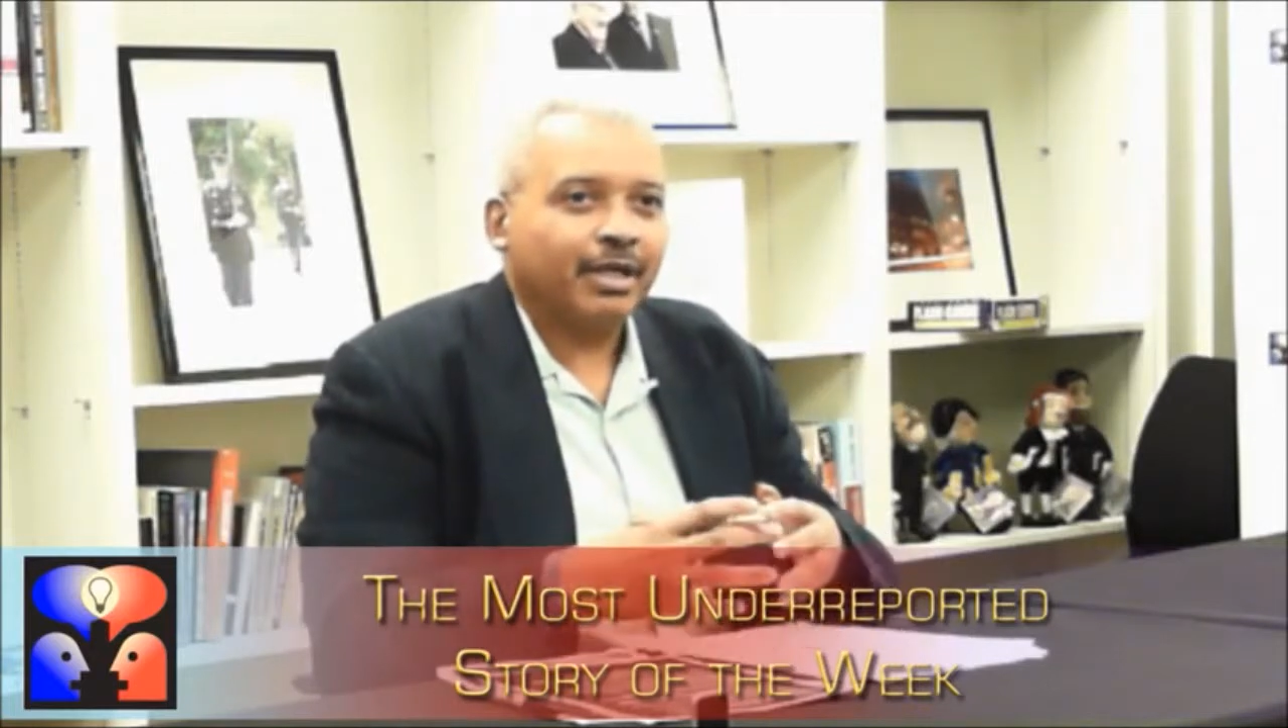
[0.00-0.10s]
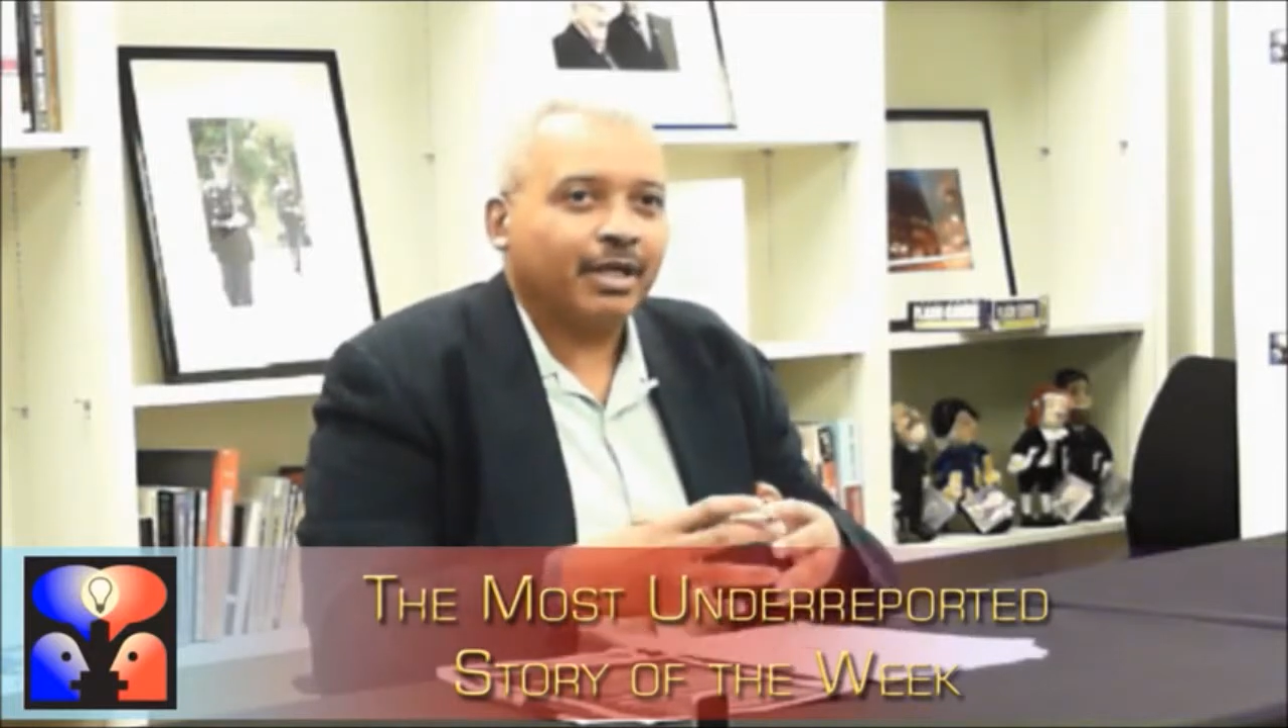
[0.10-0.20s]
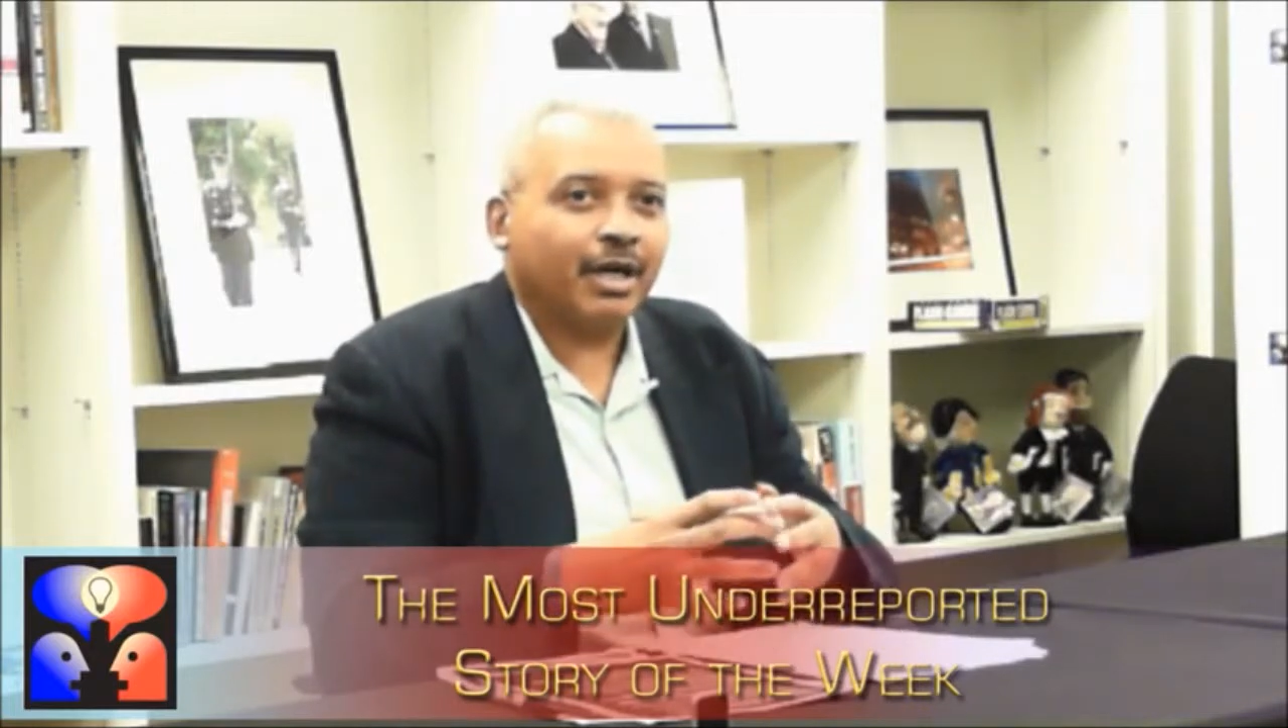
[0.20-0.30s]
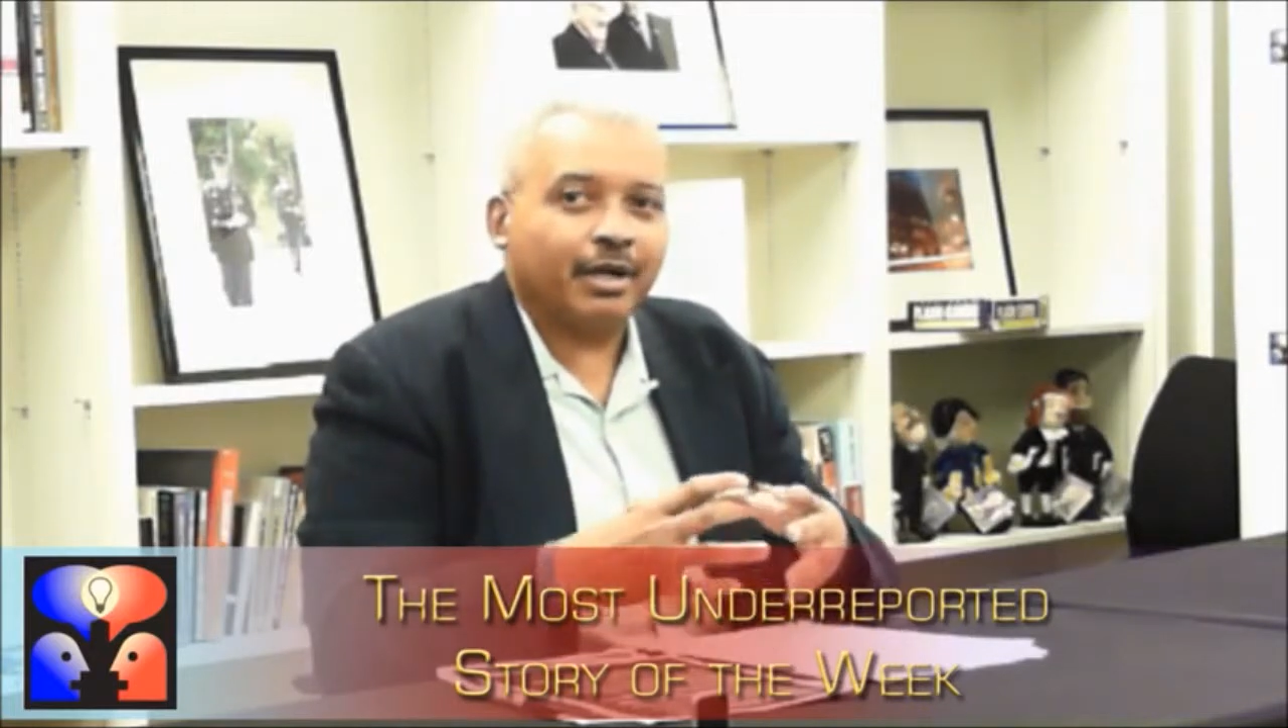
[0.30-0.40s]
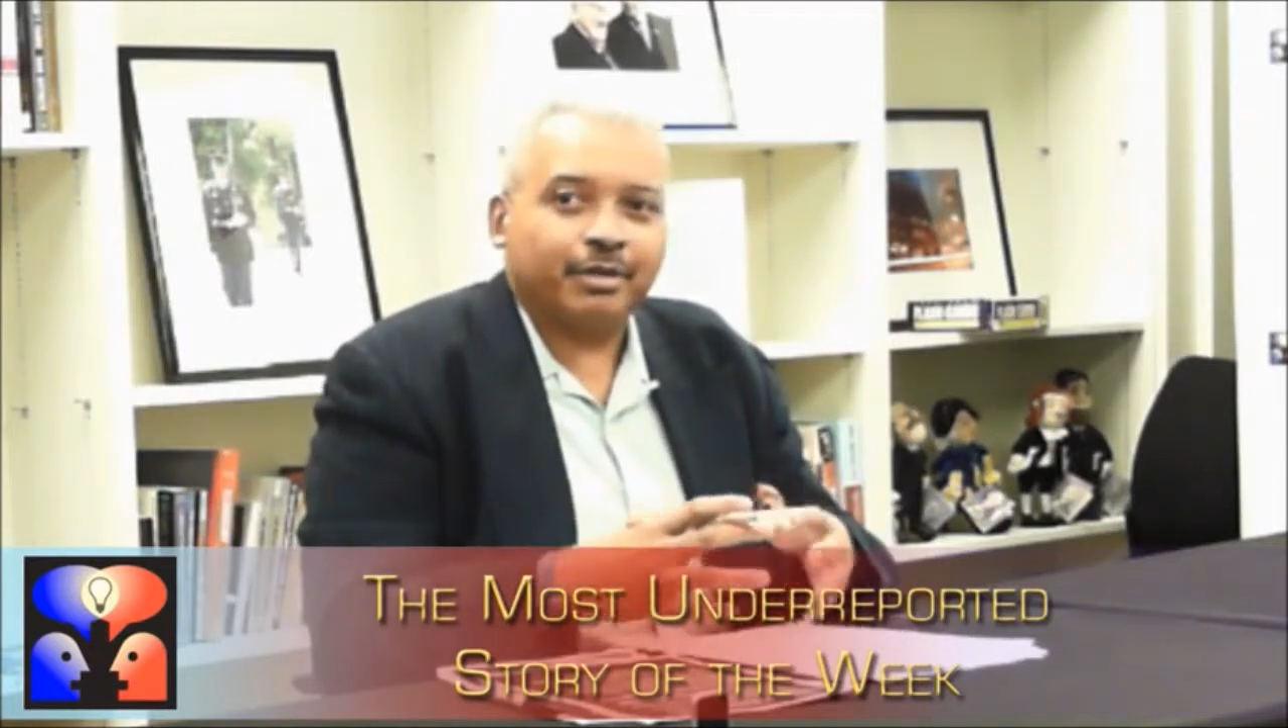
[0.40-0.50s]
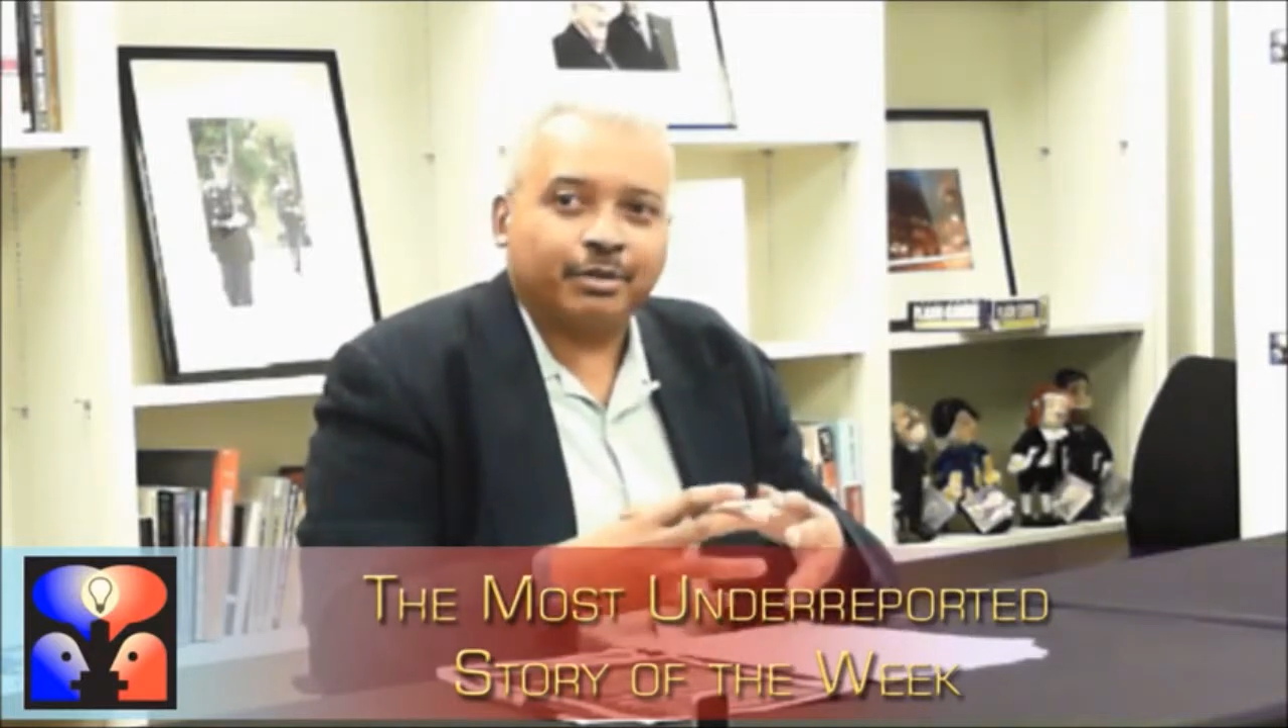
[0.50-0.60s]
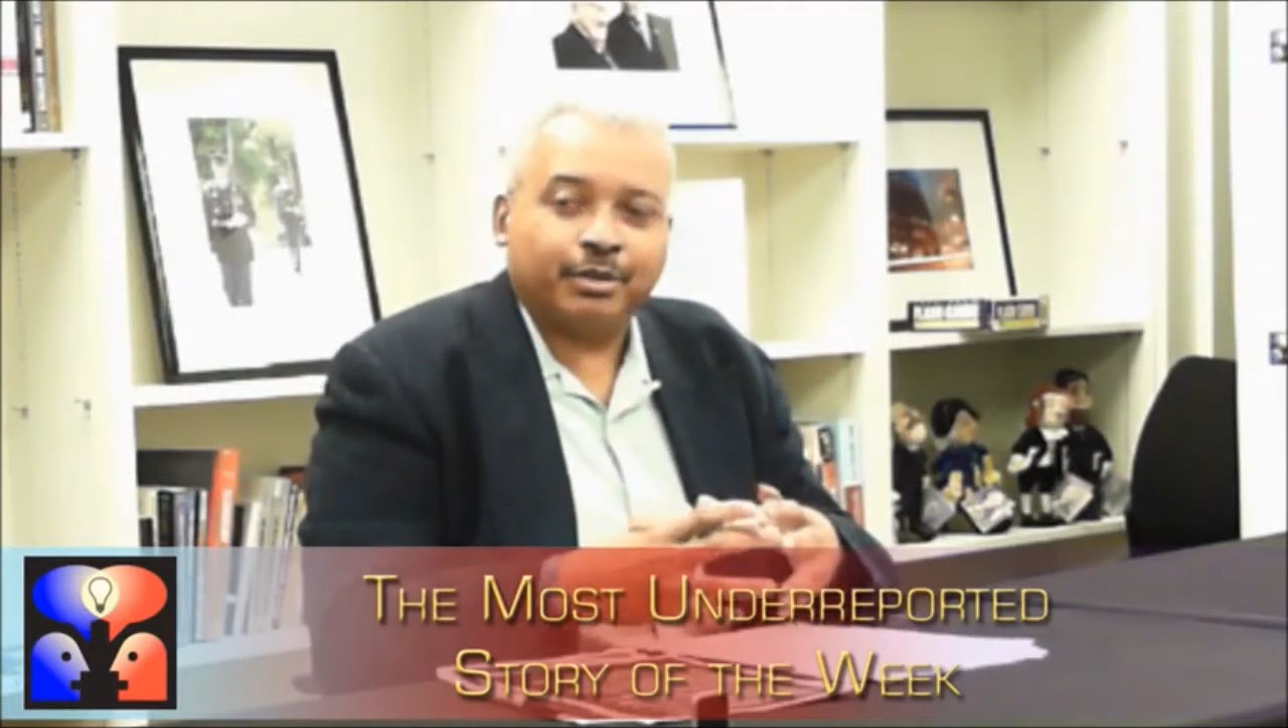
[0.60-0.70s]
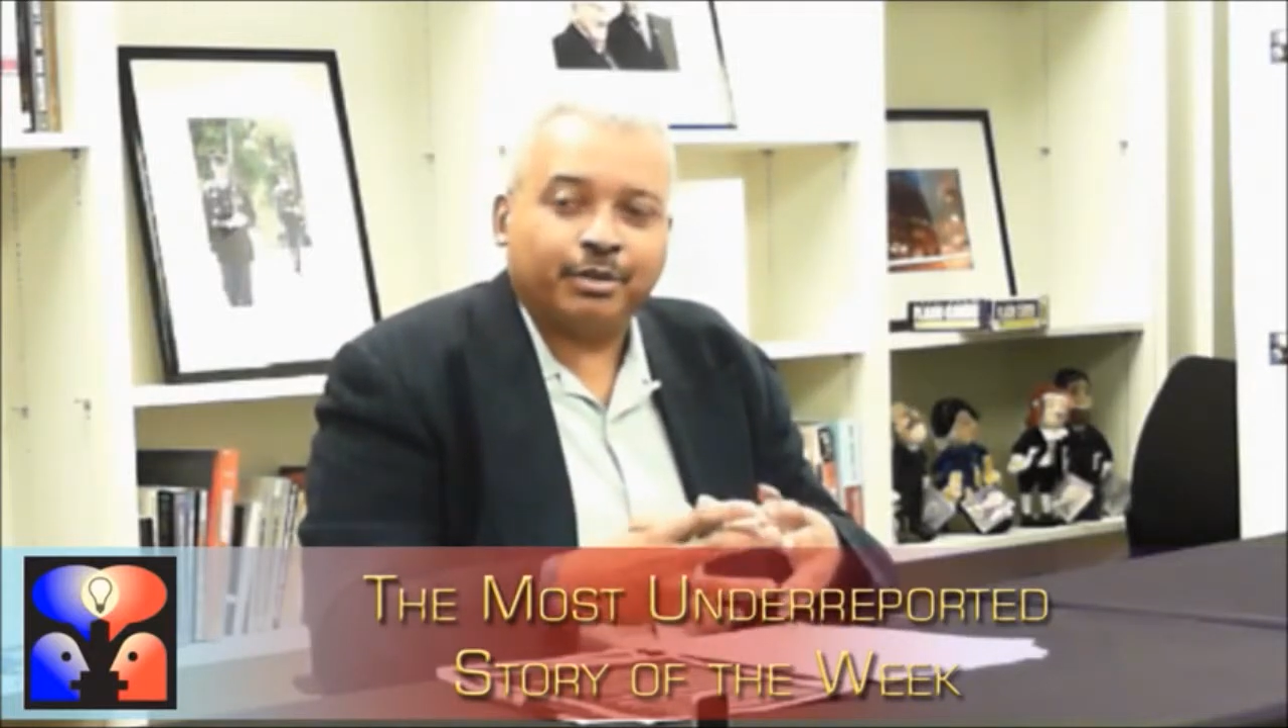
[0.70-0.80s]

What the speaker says: you